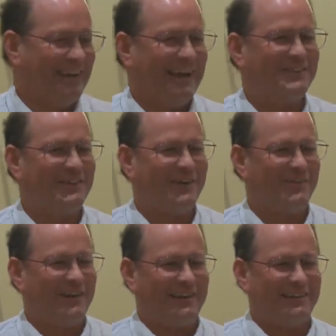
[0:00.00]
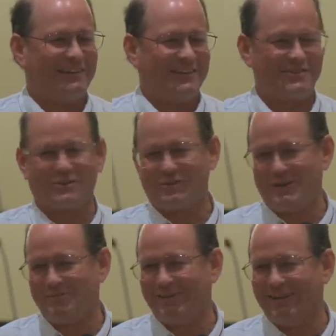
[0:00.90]
That's what everybody did. They
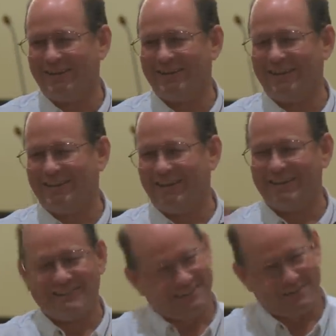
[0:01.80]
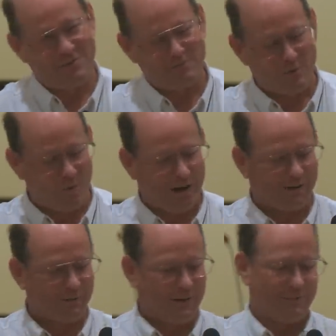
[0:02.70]
screamed, and they did, they, people
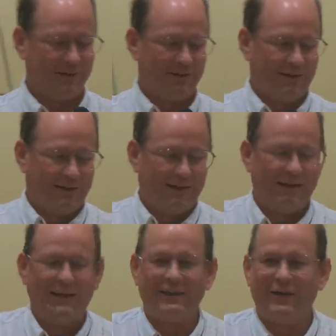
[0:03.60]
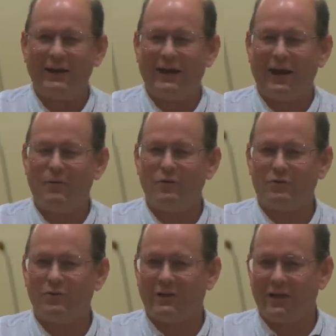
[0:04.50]
walked away. But anyway, I, I won't
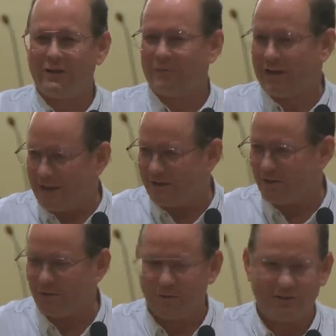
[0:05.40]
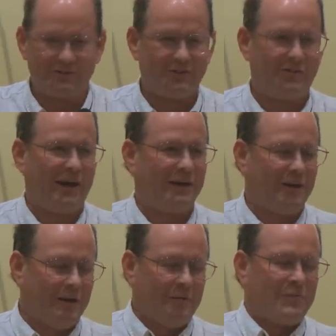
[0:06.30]
do it again, but I had to do it once to try it.
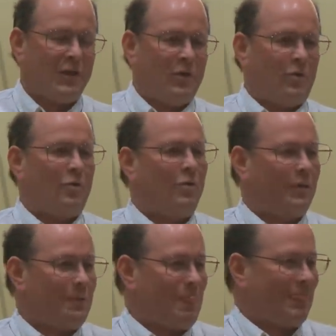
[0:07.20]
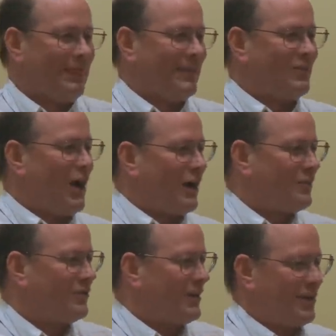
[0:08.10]
The talk I
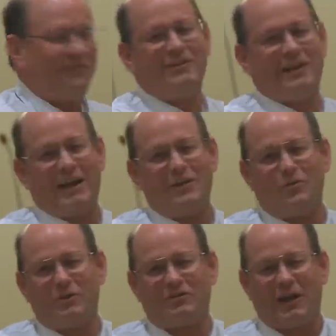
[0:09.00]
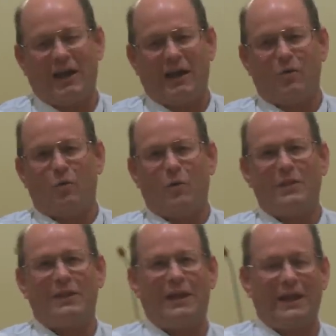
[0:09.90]
was going to give tonight was
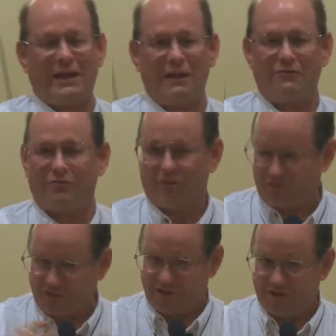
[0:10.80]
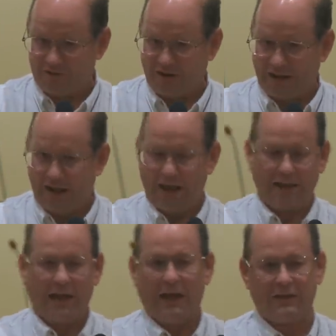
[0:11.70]
one that I gave first here
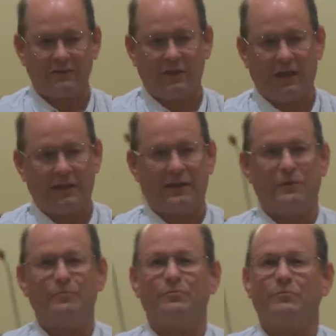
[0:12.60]
on a, on a,